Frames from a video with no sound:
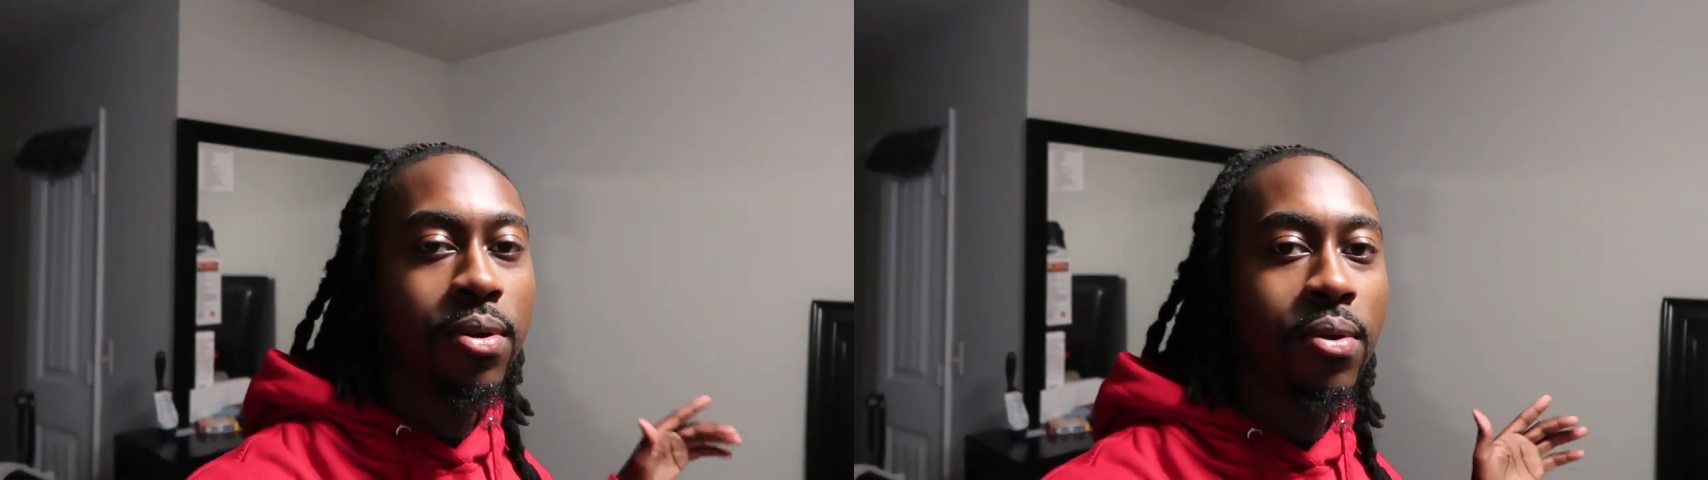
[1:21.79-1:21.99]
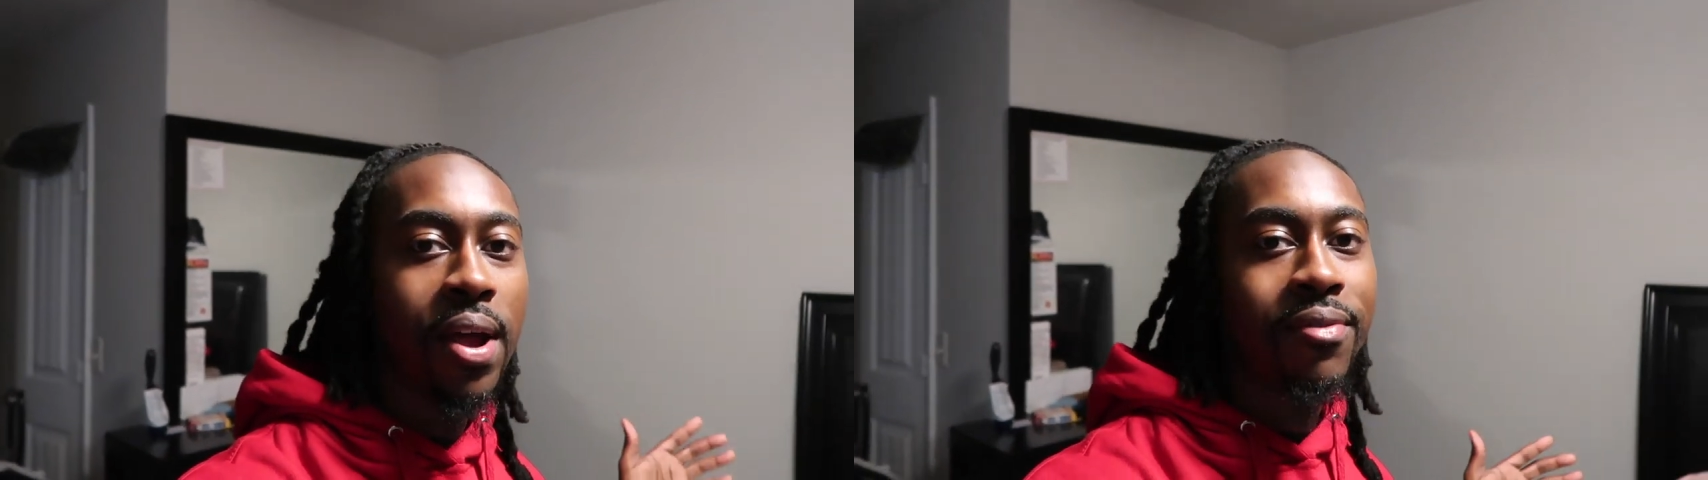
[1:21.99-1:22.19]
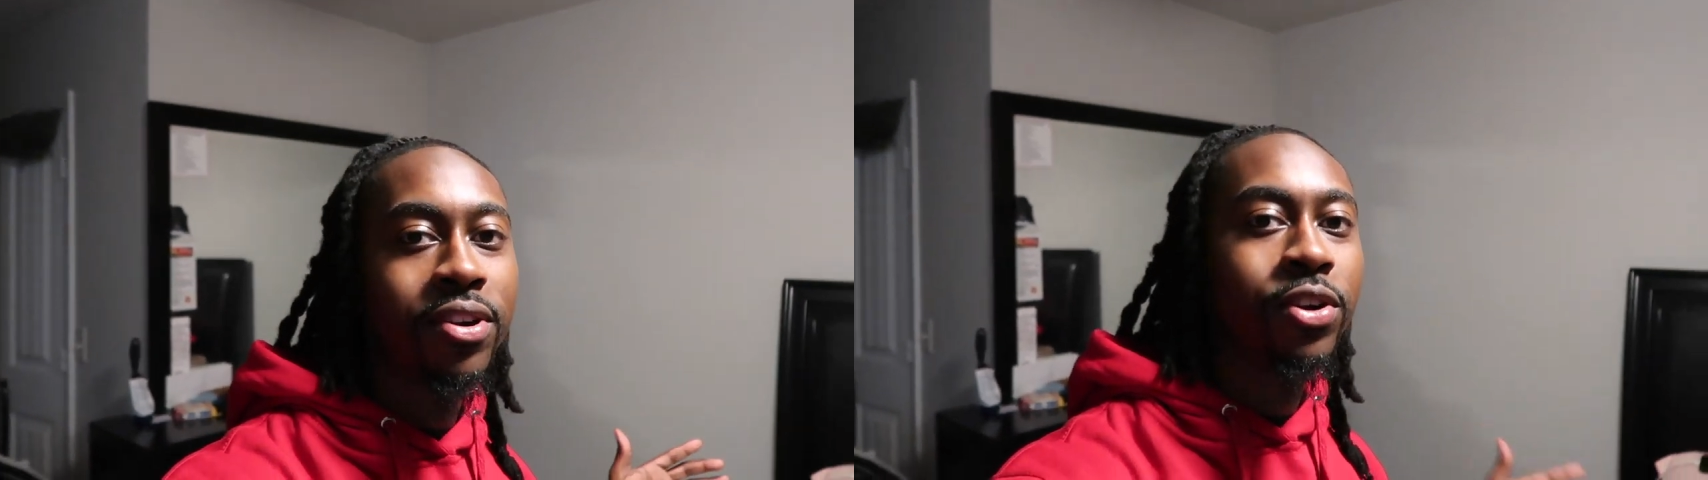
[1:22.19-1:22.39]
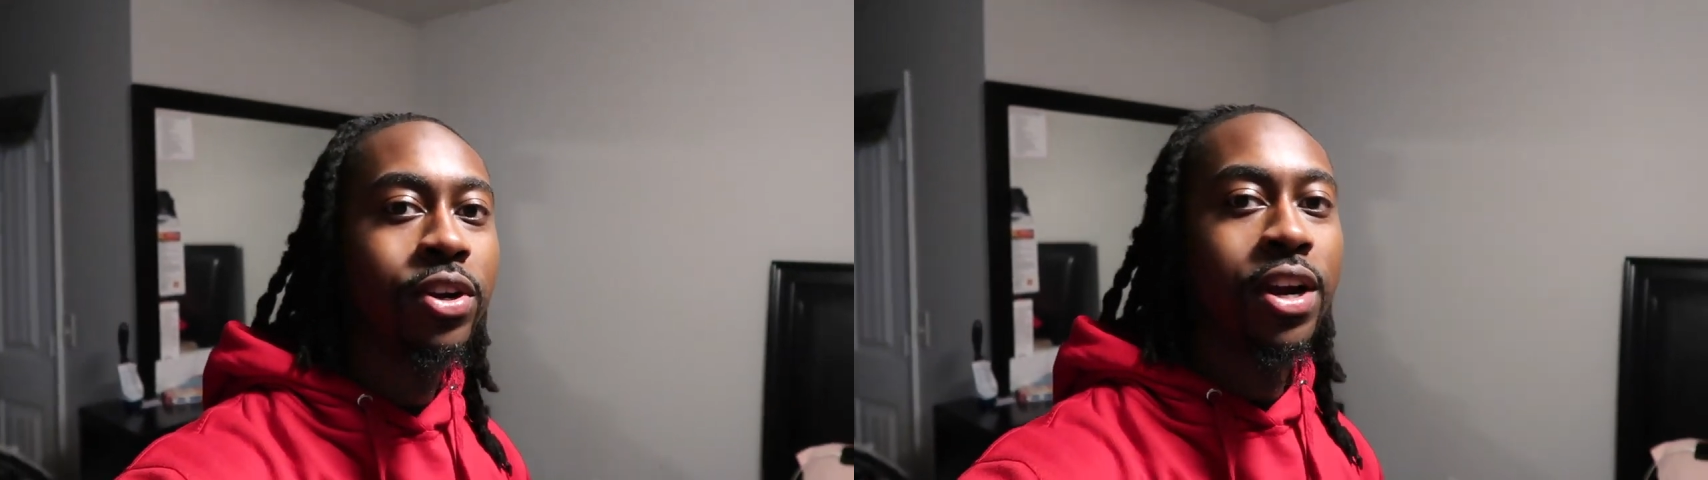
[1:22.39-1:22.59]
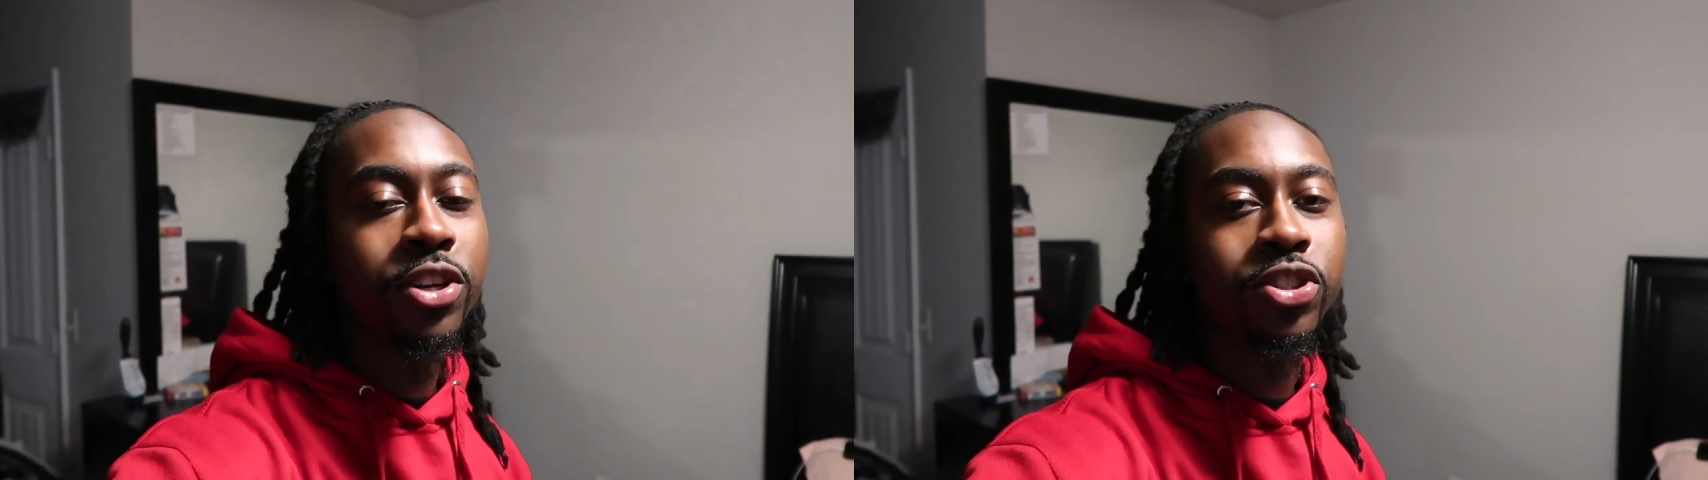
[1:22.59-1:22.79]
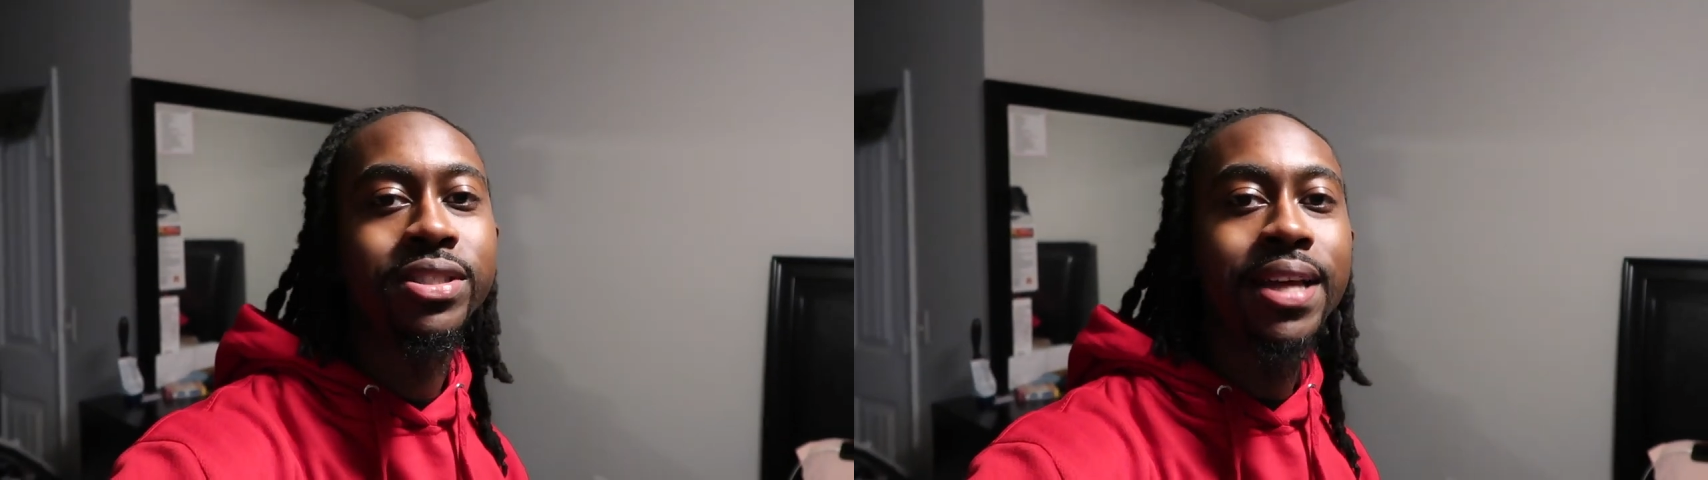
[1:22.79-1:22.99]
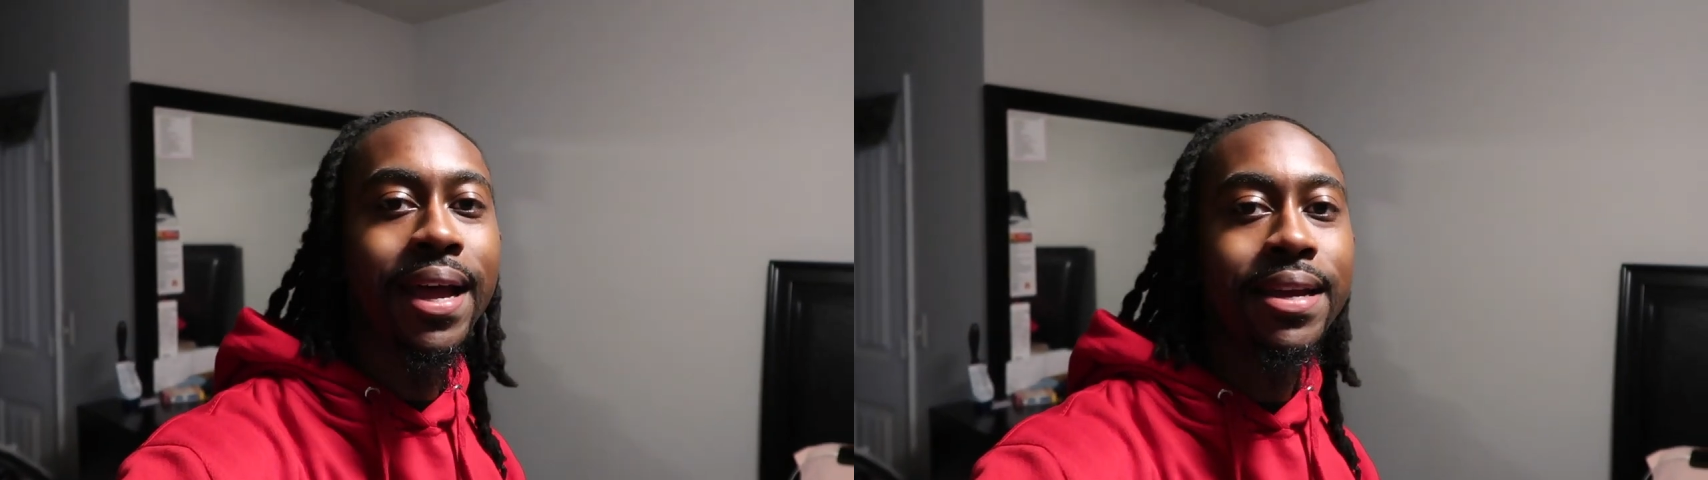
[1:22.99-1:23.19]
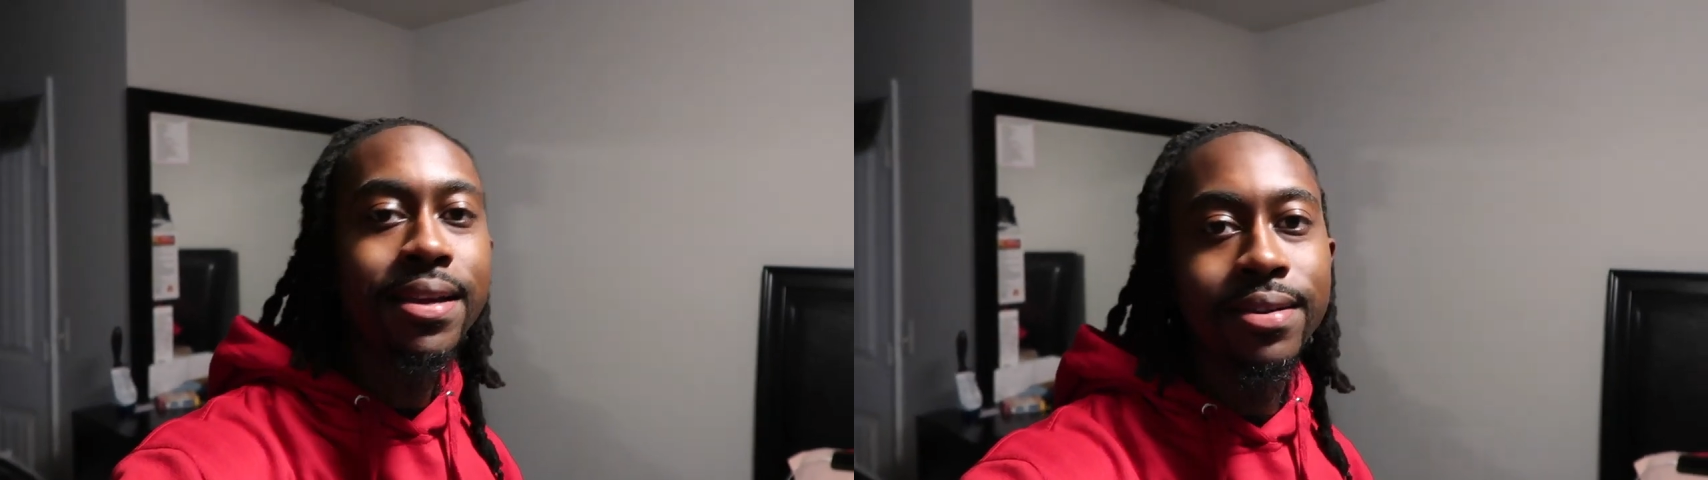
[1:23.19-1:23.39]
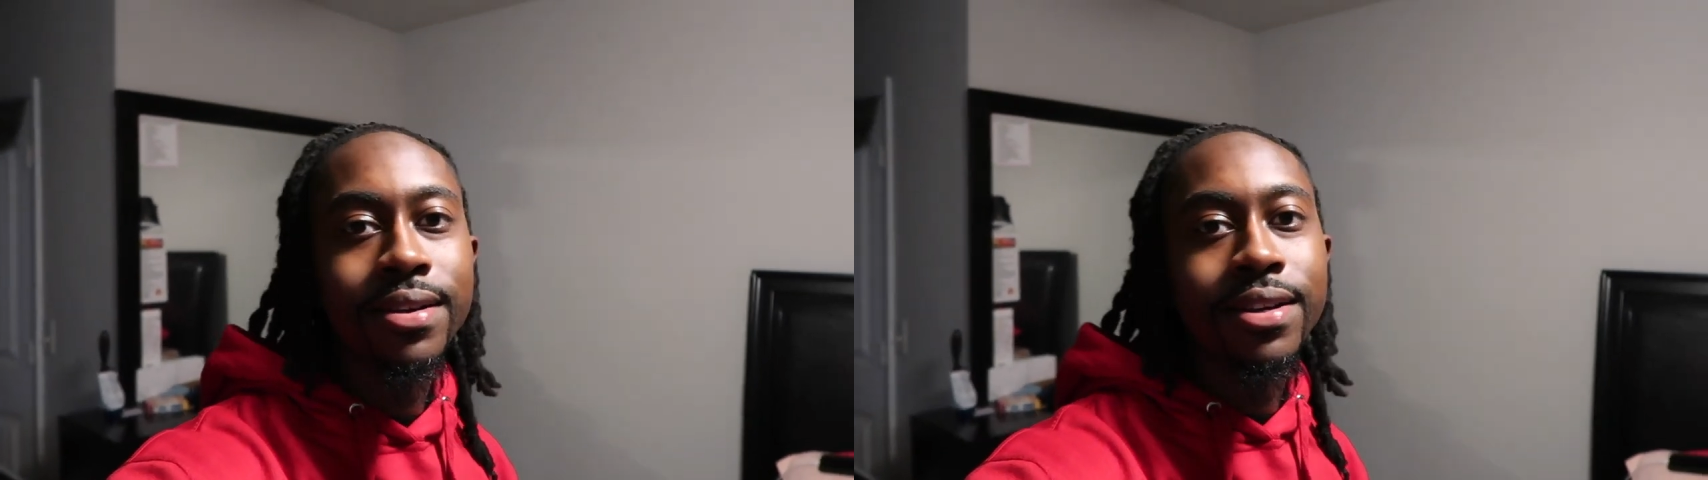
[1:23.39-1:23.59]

go have a little lunch date